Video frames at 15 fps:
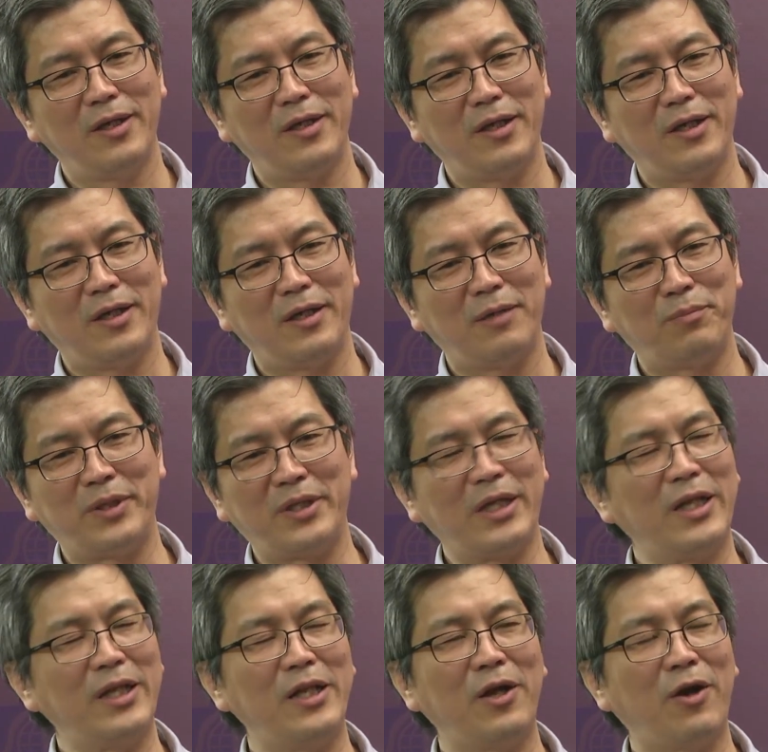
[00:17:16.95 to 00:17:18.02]
are
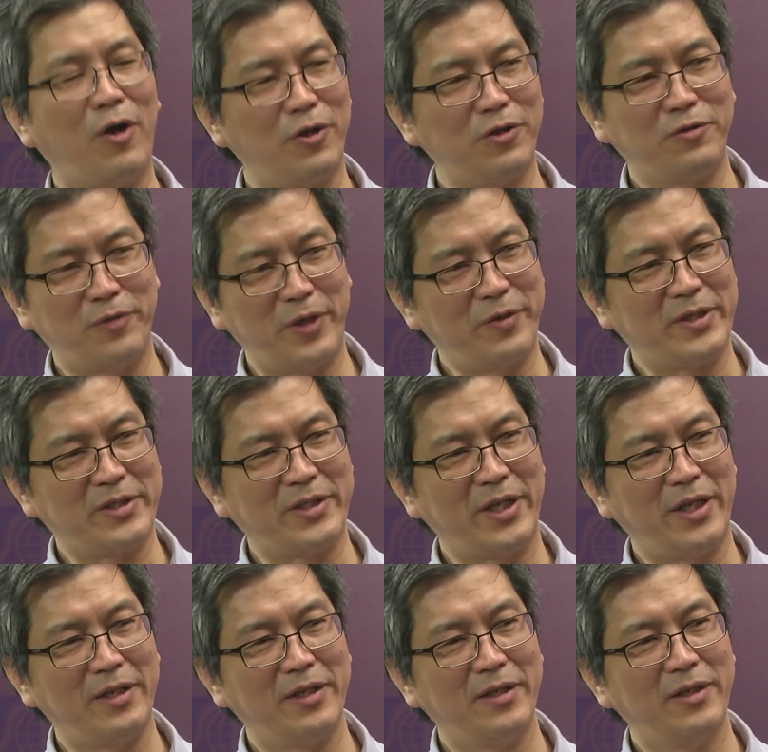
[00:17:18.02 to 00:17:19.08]
particularly hot on real estate.